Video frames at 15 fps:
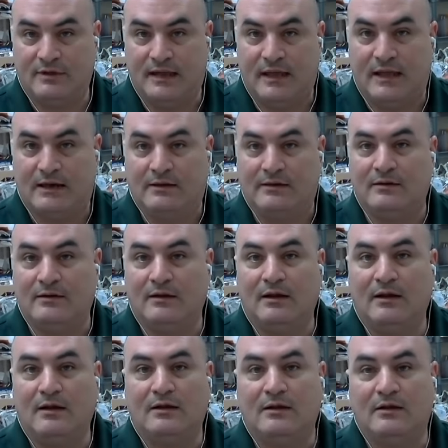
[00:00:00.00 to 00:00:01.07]
And,
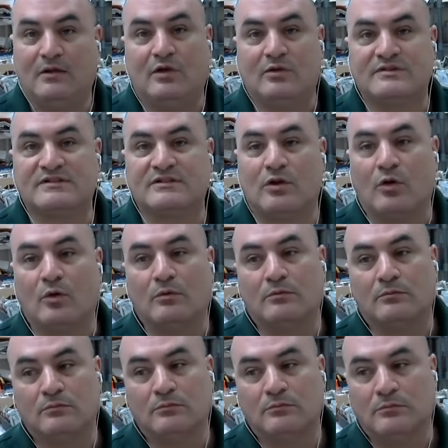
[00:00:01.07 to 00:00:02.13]
you know, so
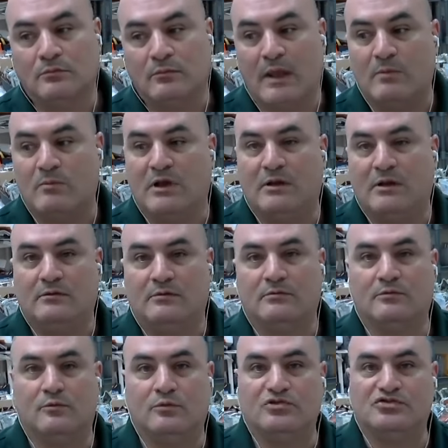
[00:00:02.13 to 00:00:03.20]
maybe
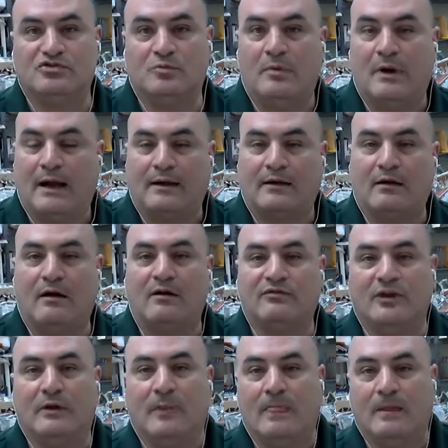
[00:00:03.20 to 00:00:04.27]
we should back off
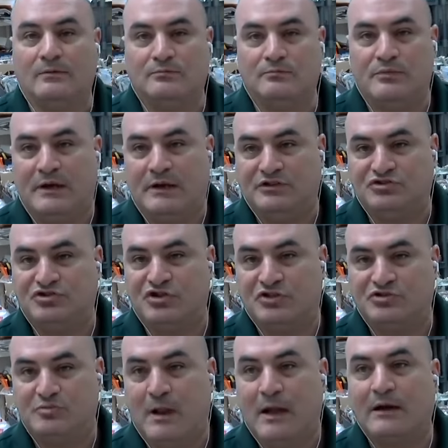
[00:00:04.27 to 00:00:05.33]
on being
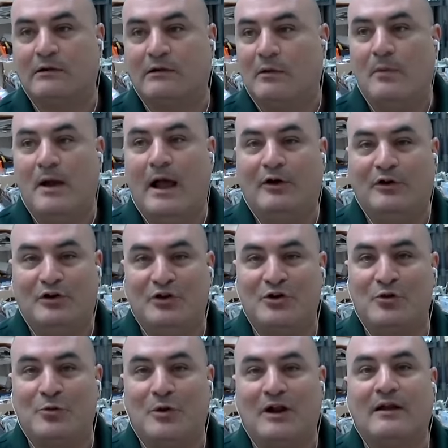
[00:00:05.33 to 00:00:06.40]
judgmental about it or
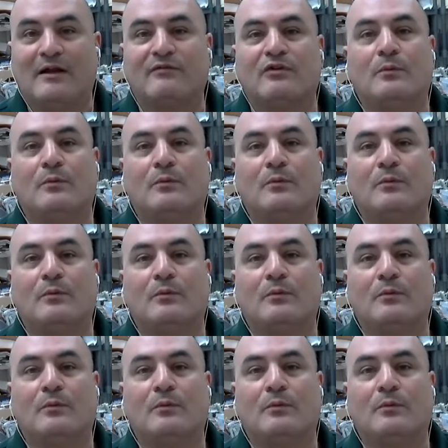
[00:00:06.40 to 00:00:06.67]
whatever.